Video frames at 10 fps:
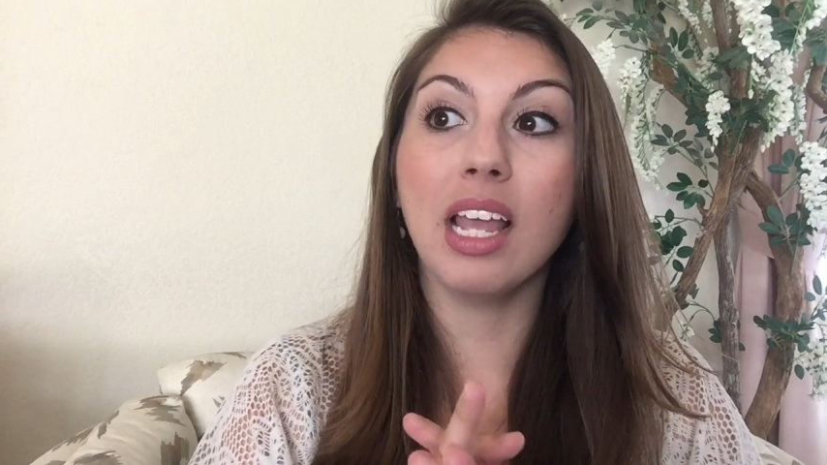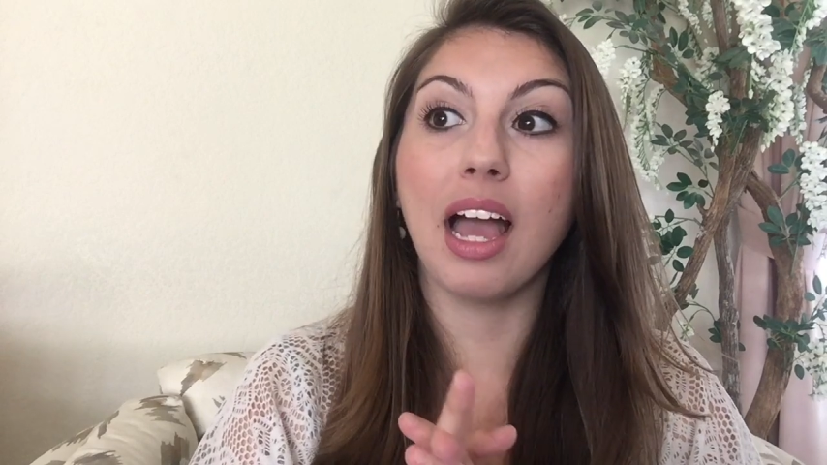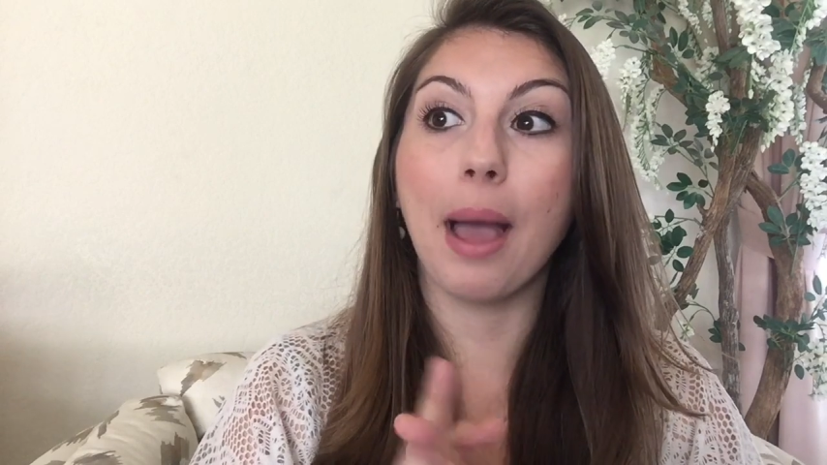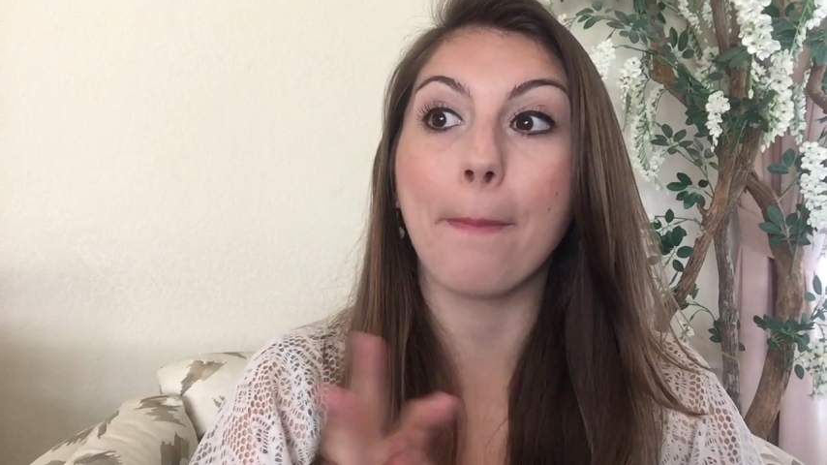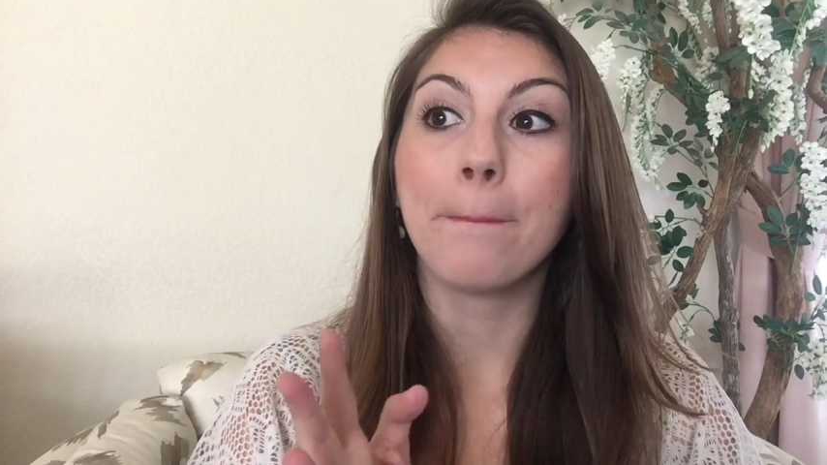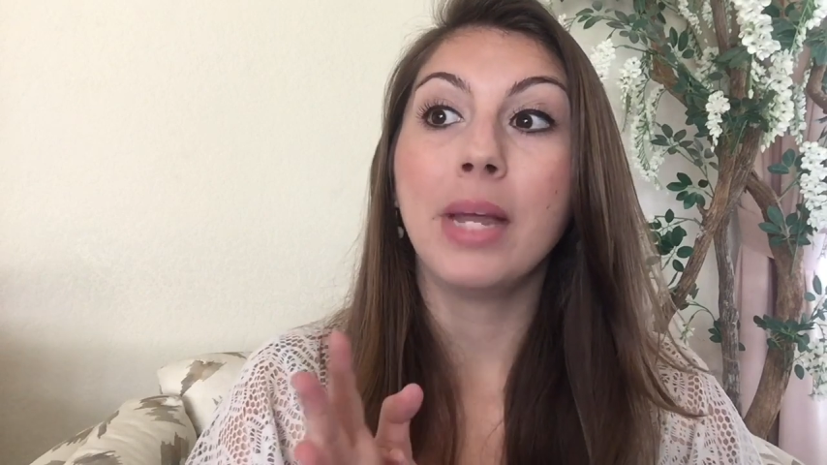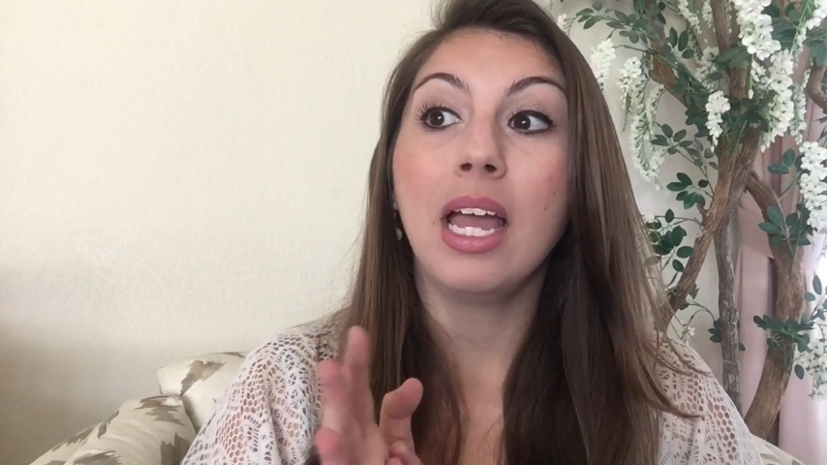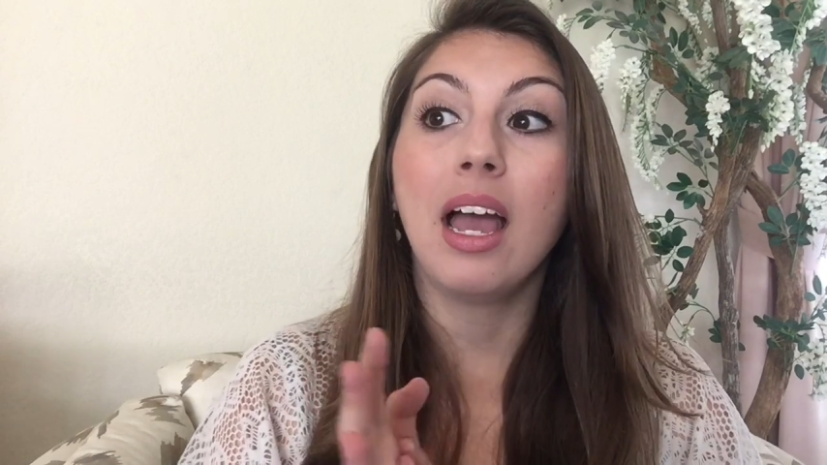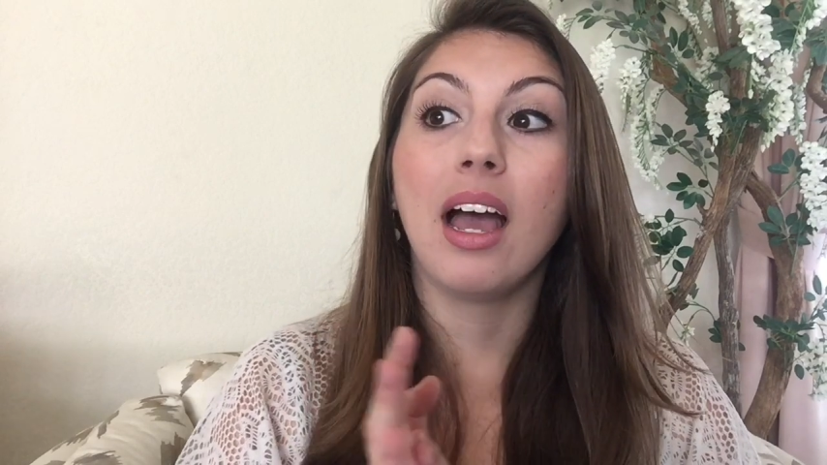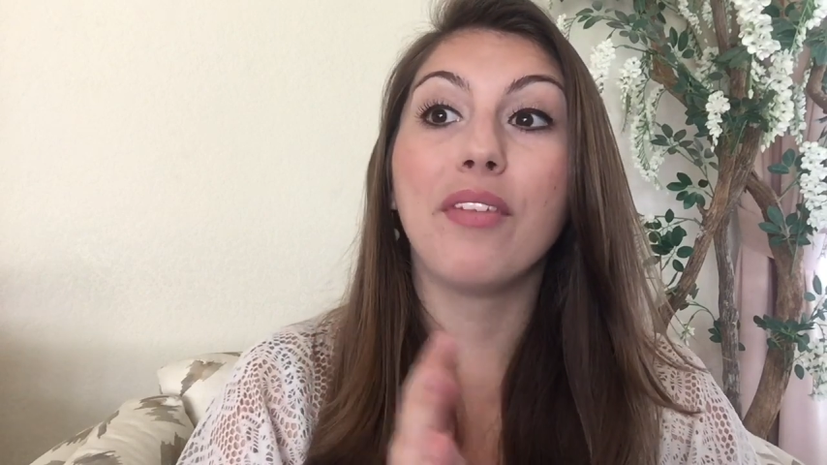
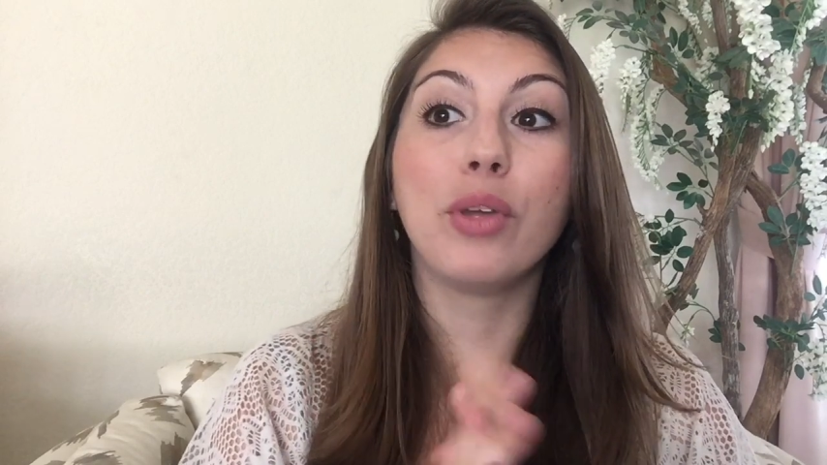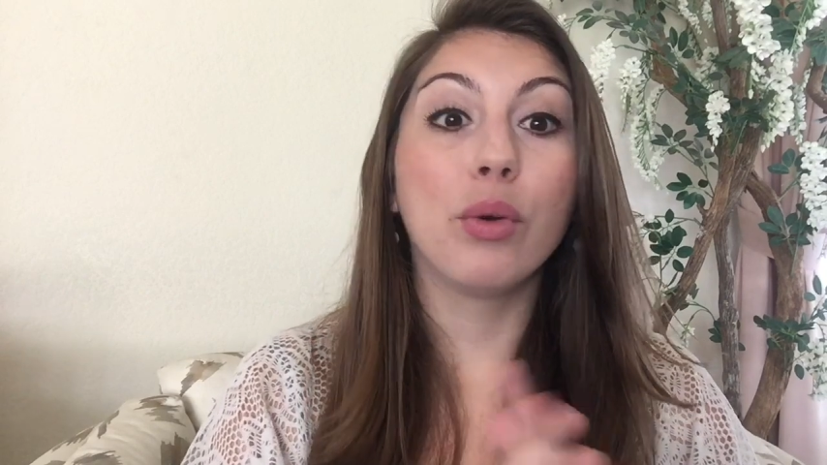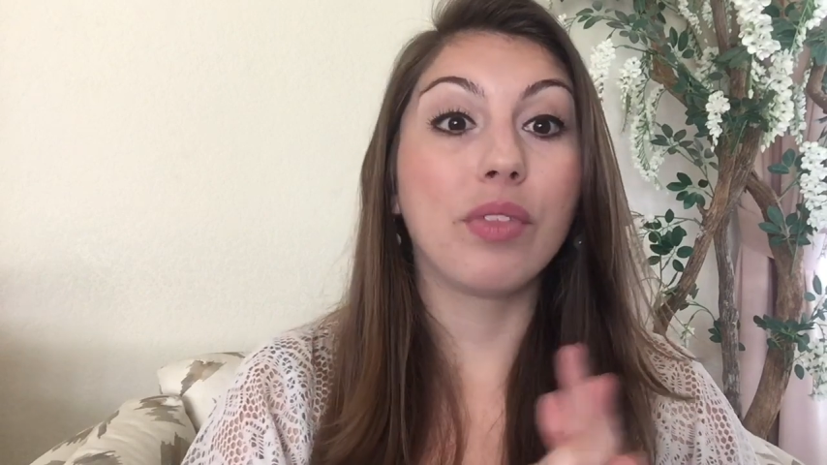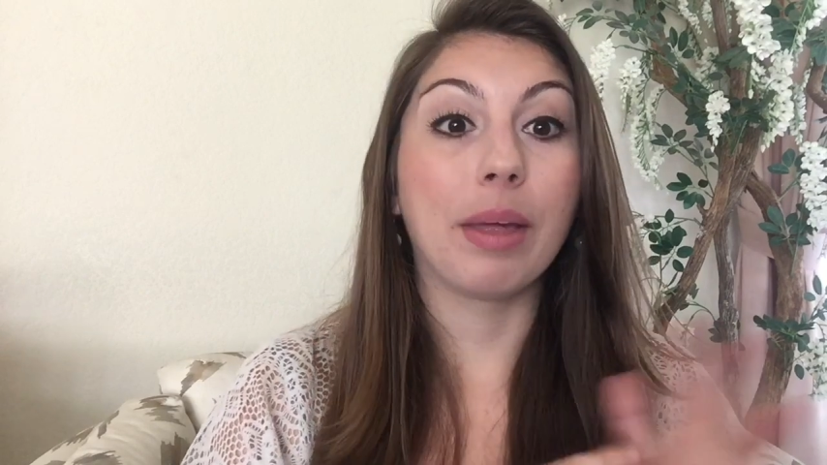A few of